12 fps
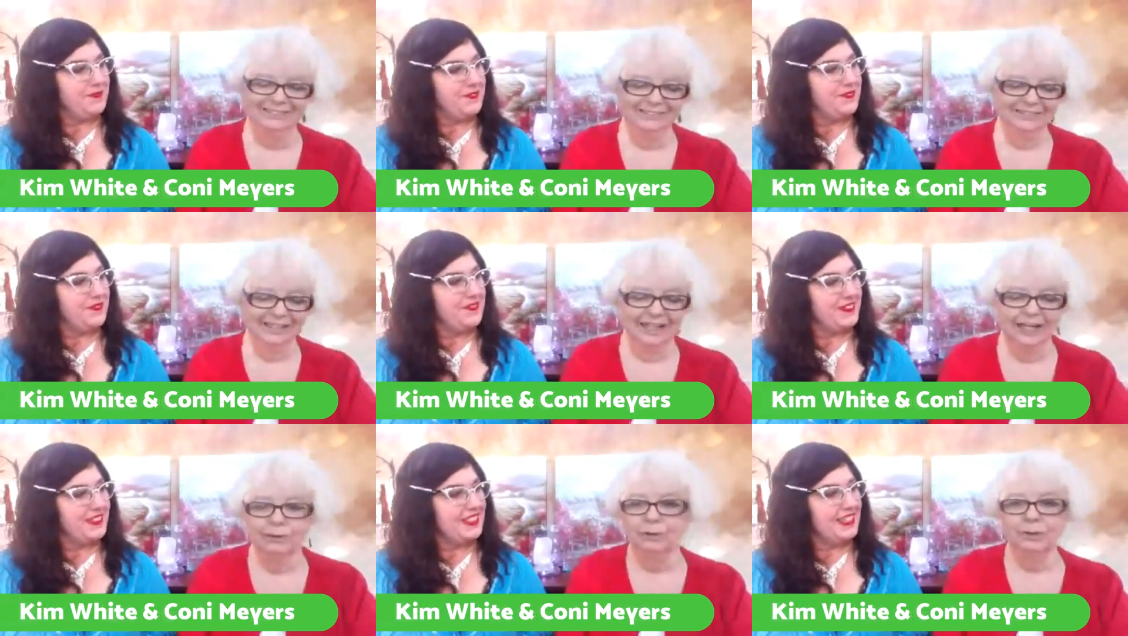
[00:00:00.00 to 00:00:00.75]
Speaker 1: up
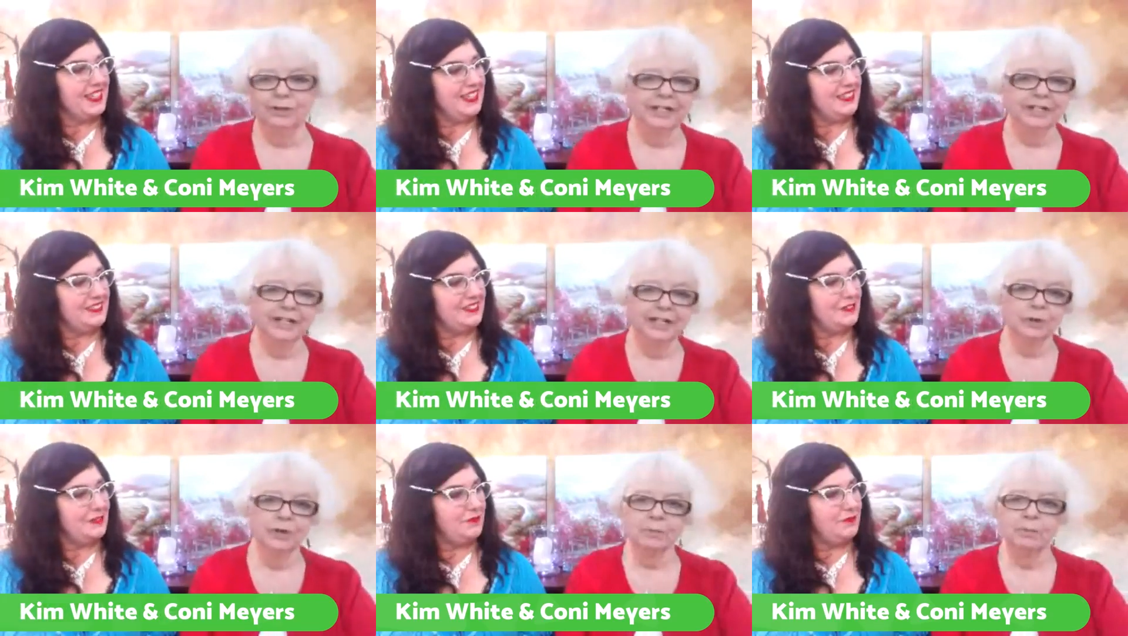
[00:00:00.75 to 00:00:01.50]
is
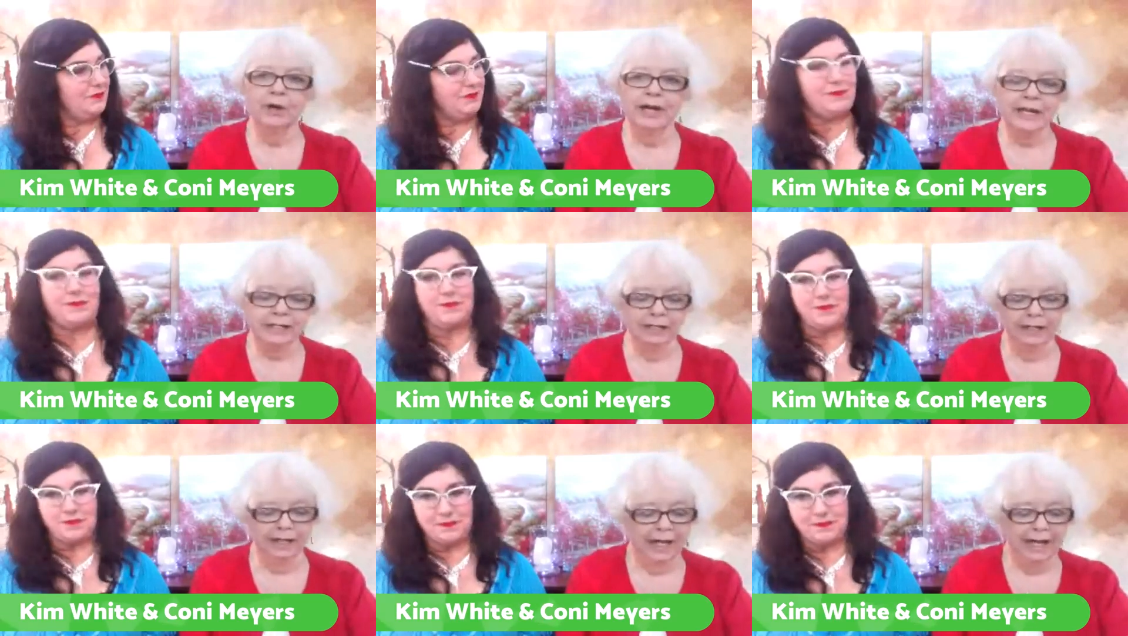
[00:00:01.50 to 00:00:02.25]
Leslie Appleton
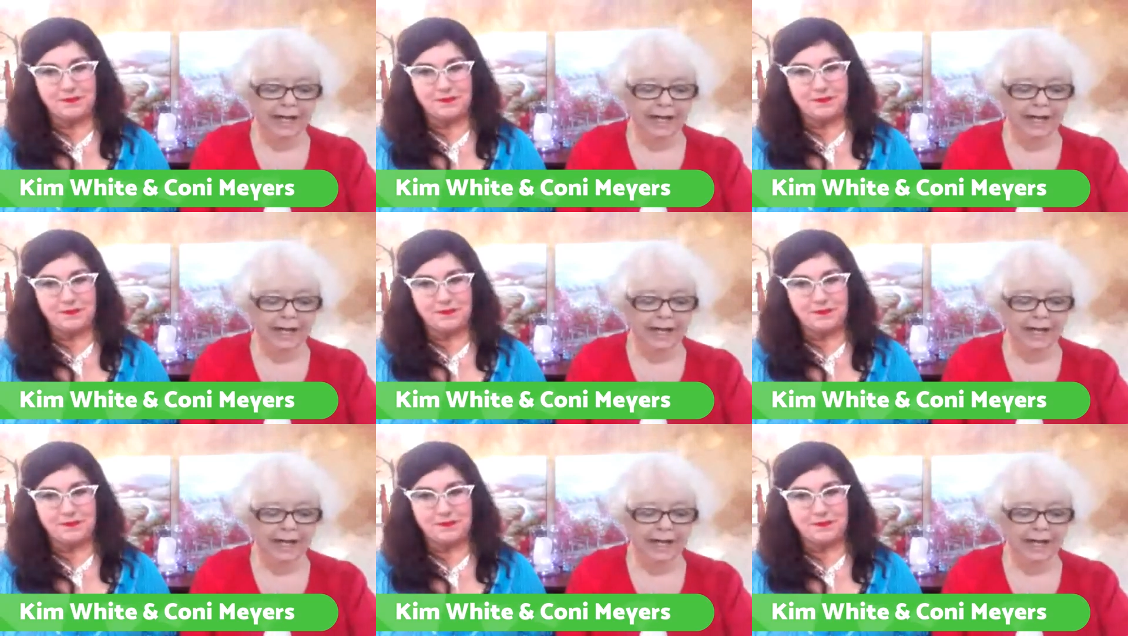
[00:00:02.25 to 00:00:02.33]
Young.